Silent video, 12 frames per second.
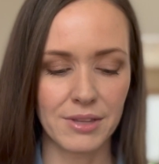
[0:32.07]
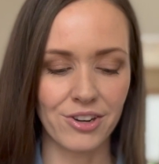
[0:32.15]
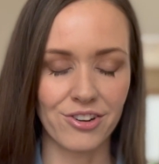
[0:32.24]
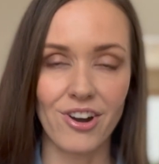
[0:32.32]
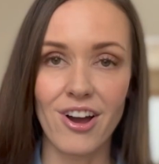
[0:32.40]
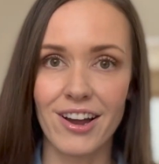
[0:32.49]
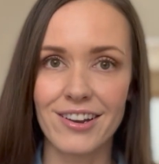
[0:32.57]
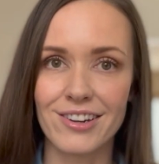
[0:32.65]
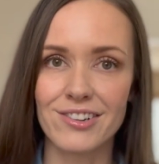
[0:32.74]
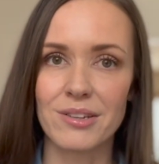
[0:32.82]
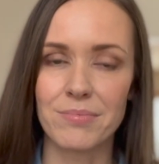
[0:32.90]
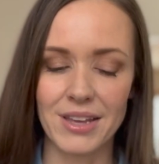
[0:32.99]
They're not,
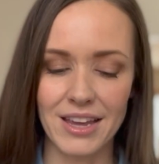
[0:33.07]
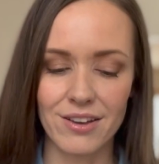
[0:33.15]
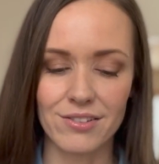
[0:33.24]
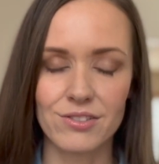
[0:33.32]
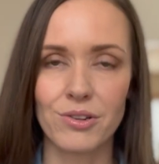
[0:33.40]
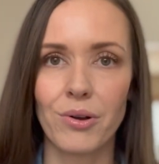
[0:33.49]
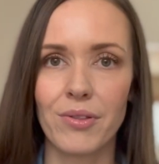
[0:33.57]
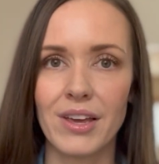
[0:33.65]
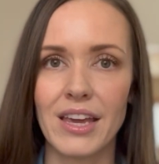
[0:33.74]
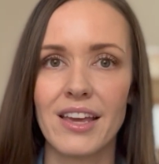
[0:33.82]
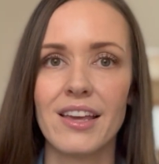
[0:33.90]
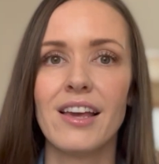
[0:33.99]
they're something else
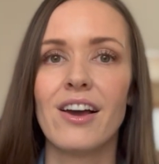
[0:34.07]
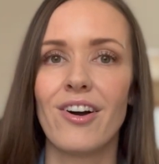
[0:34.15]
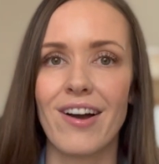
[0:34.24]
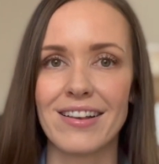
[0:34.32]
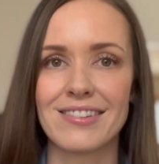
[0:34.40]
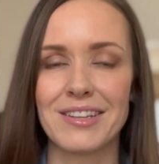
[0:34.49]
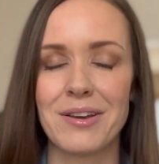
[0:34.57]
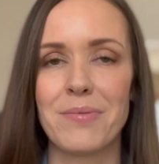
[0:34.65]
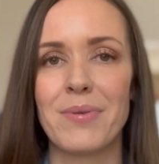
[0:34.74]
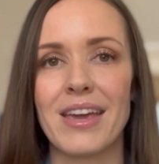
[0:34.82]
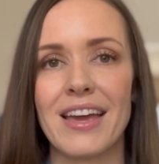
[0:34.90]
totally awesome.